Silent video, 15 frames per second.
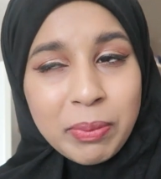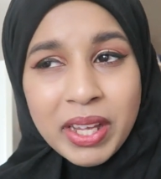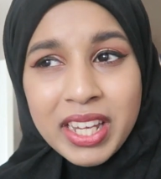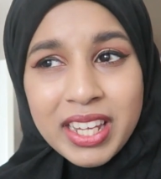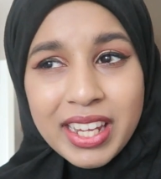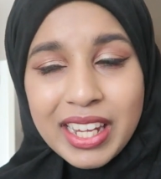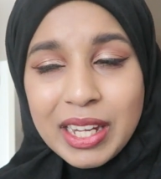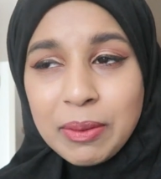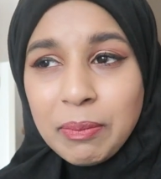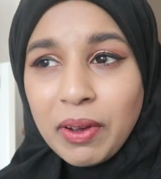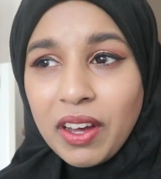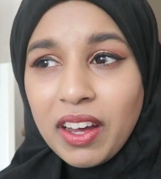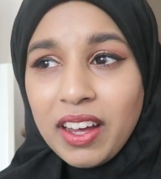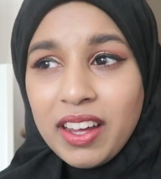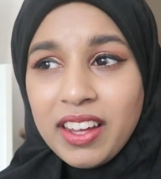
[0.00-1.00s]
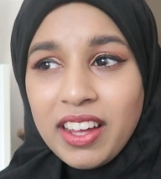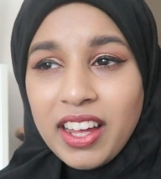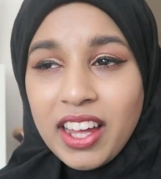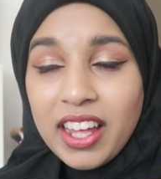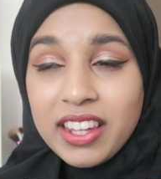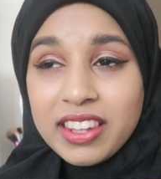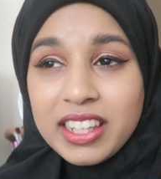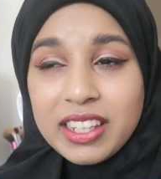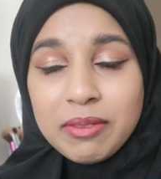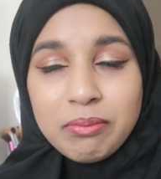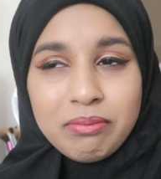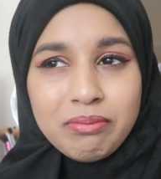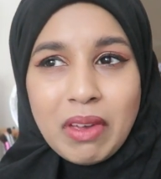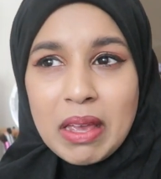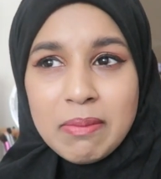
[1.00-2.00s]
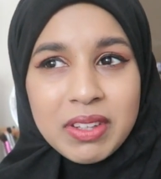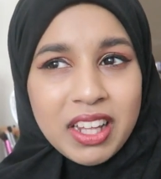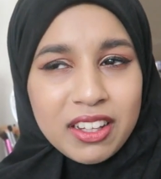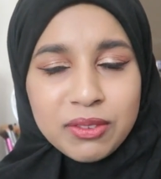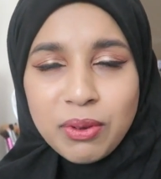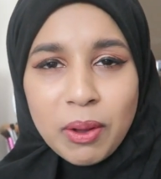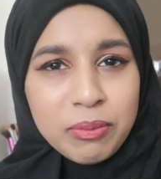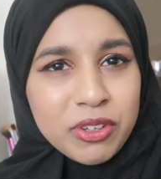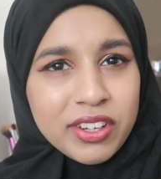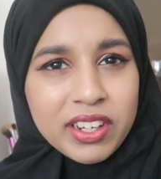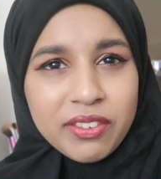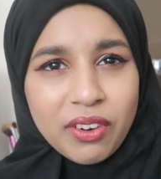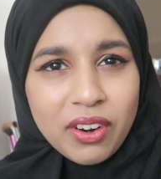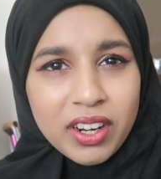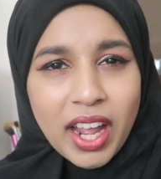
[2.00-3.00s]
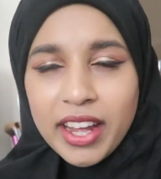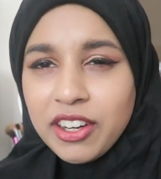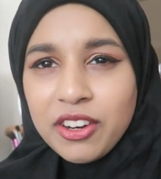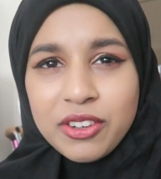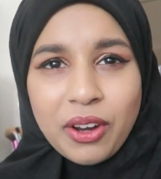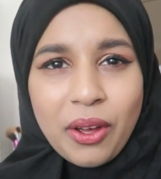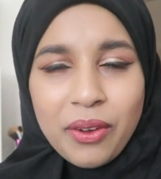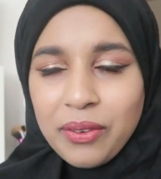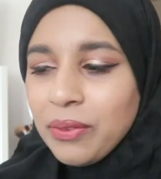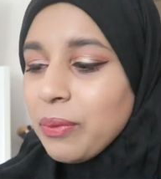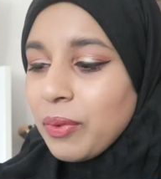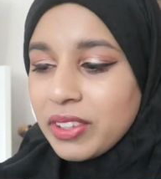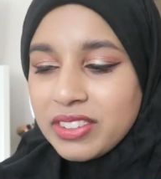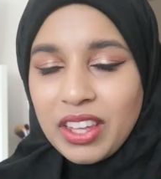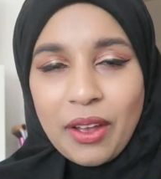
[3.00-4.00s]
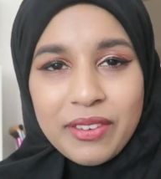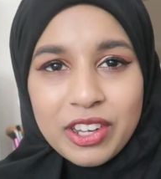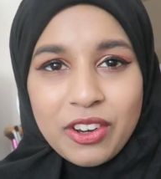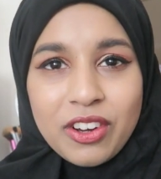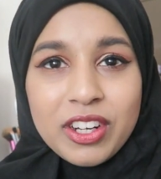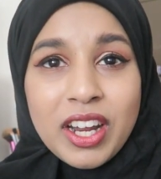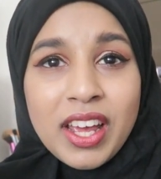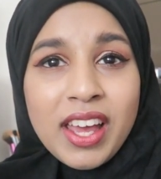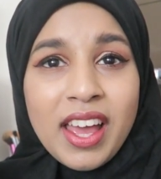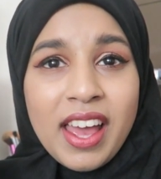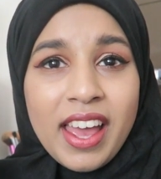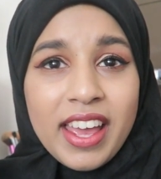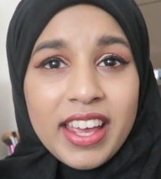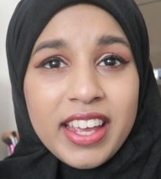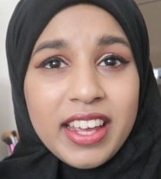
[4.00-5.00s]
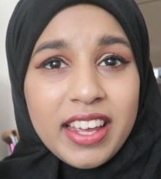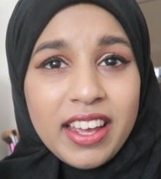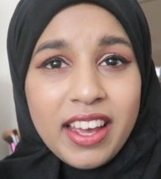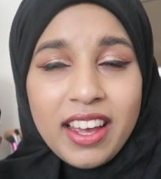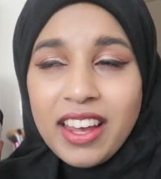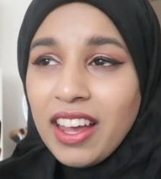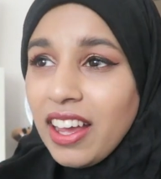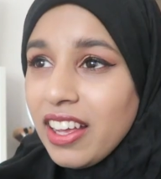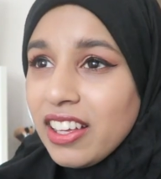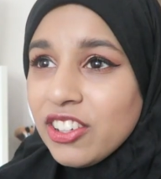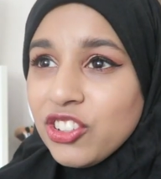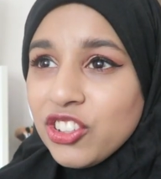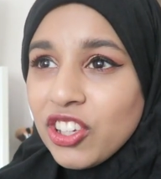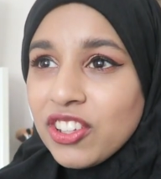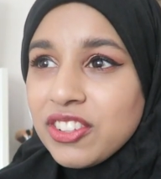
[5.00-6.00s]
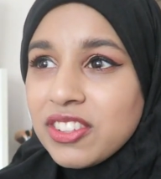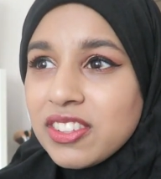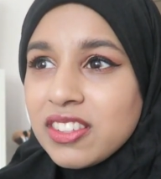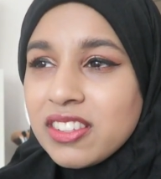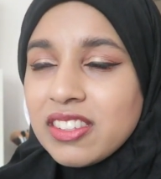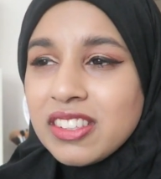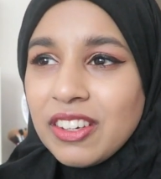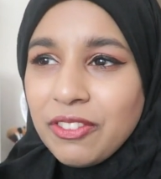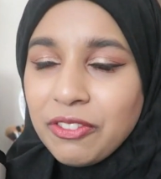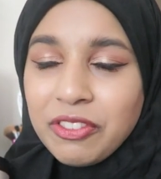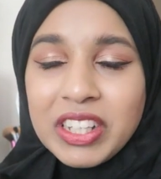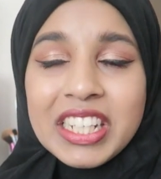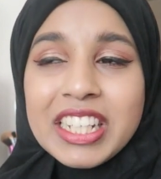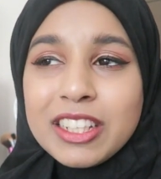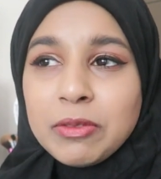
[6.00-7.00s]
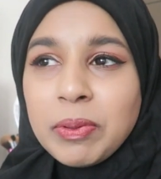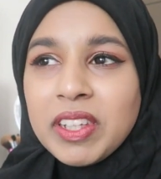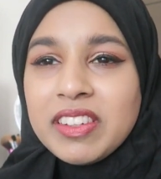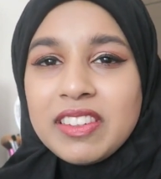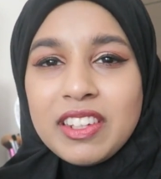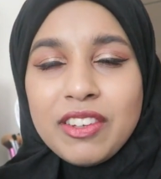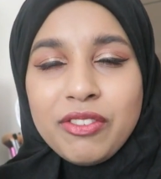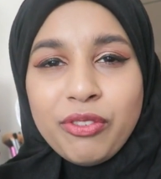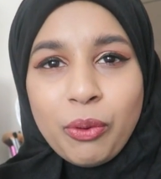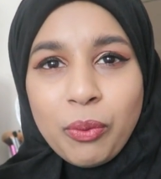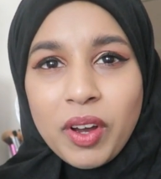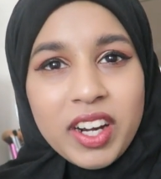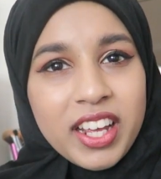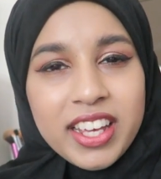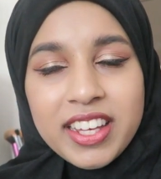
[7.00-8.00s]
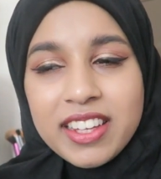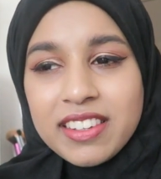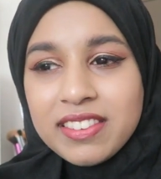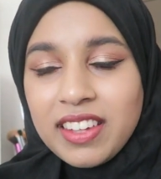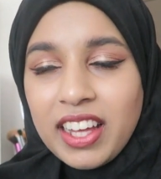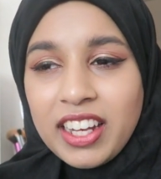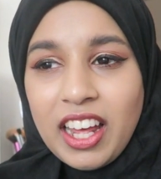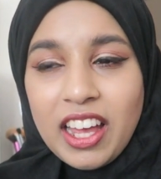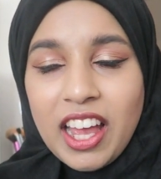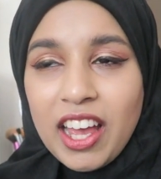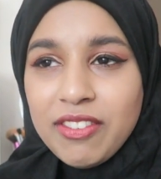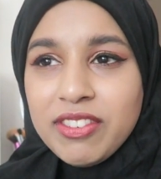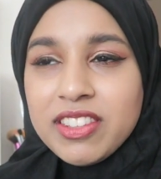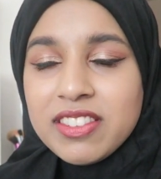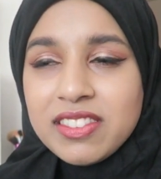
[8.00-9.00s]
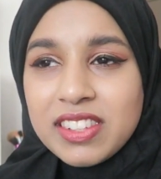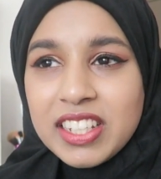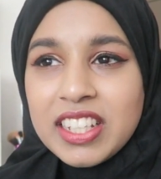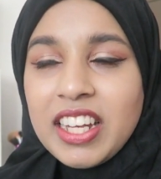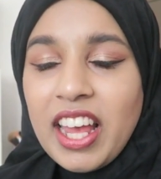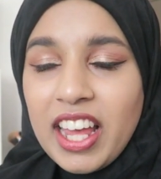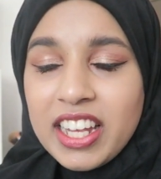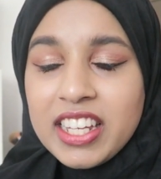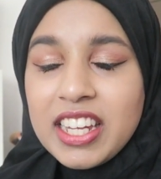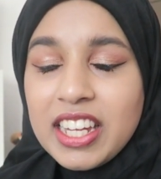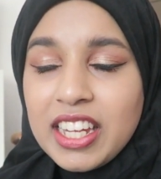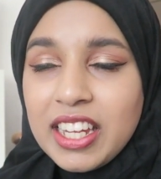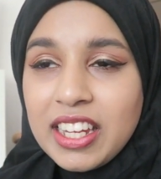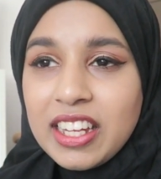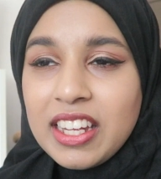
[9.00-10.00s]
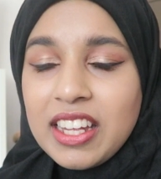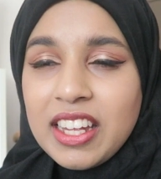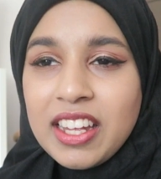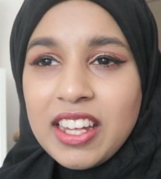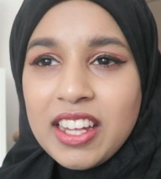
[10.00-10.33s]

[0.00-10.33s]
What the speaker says: of baking, but I think maybe that's what I'm doing wrong. I don't know what's going on. It's just really expensive for what it is, and I haven't seen any